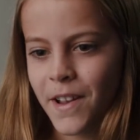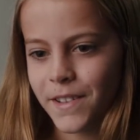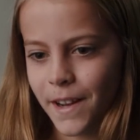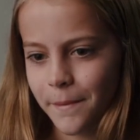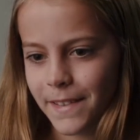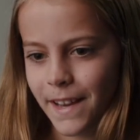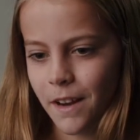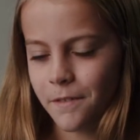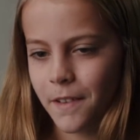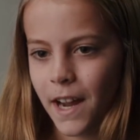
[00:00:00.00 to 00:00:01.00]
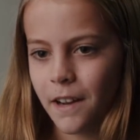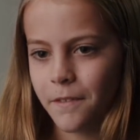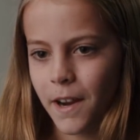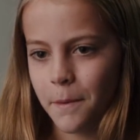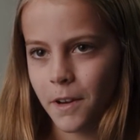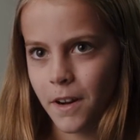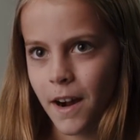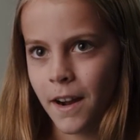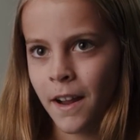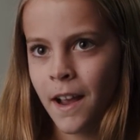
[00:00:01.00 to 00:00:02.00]
Do not be terrified, for I'm your
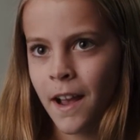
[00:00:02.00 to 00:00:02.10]
God.